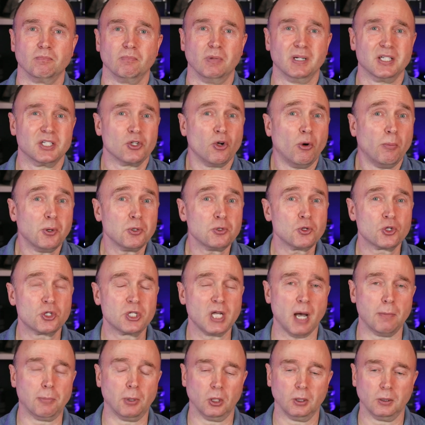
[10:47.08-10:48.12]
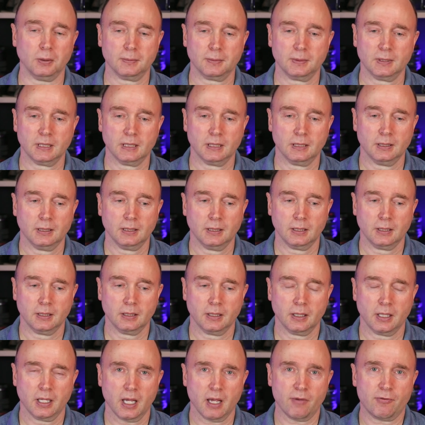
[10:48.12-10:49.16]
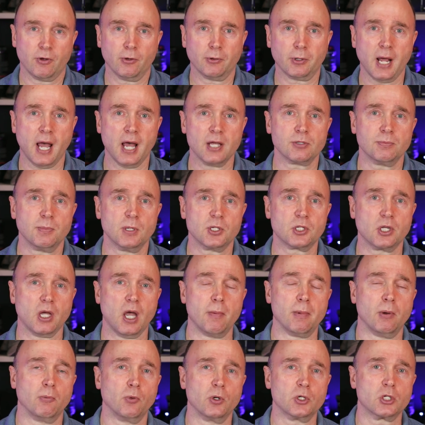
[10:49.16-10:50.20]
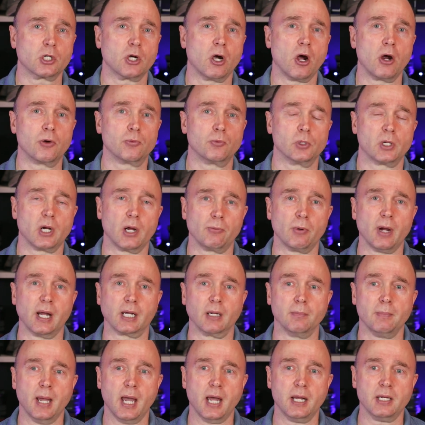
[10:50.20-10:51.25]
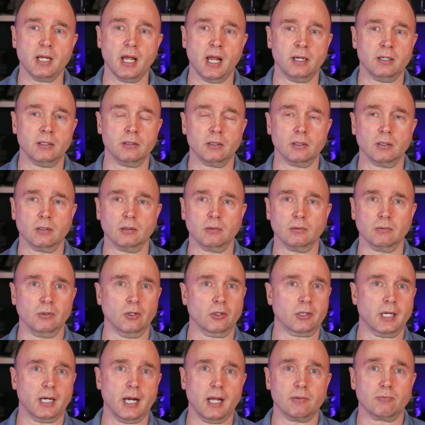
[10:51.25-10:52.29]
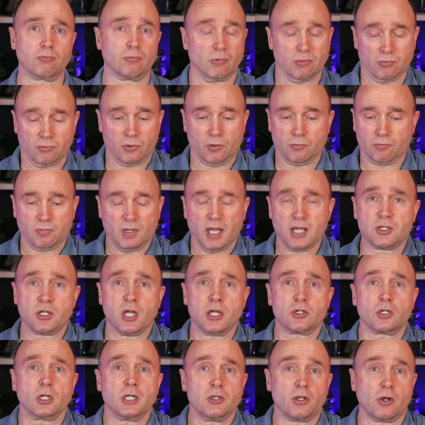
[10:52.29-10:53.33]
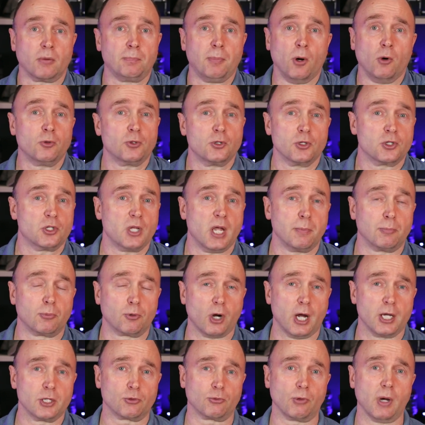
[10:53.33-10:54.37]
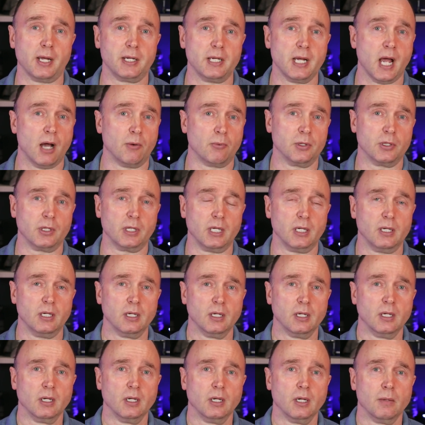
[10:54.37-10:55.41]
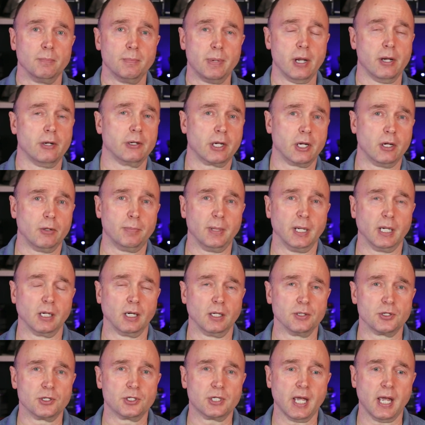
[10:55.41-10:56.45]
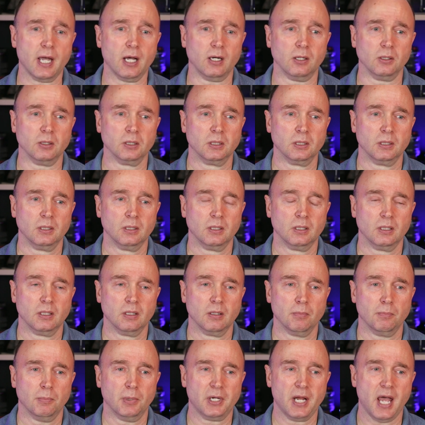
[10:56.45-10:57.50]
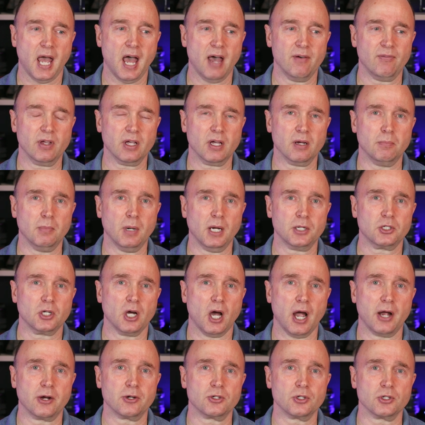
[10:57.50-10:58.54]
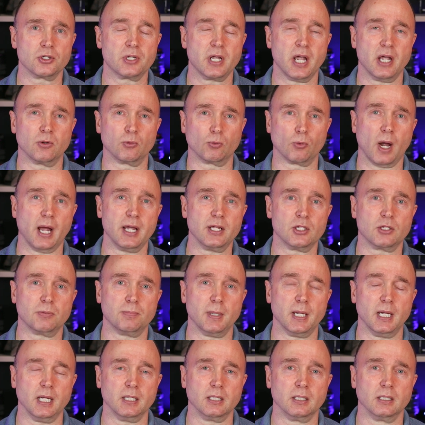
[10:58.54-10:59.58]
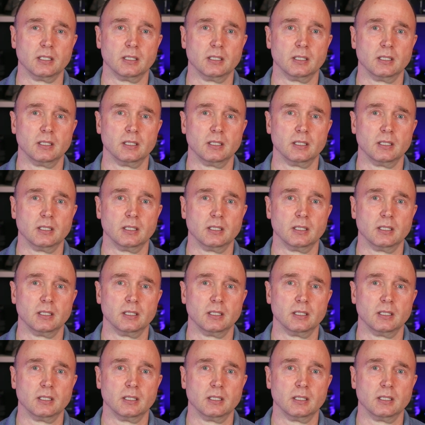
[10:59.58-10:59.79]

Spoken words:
but it's almost double. If you were to ask me, Simon, which card would I recommend? And look at it, essentially they're both the same price right now with the Pergear being on sale. But having a much higher sustained write speed,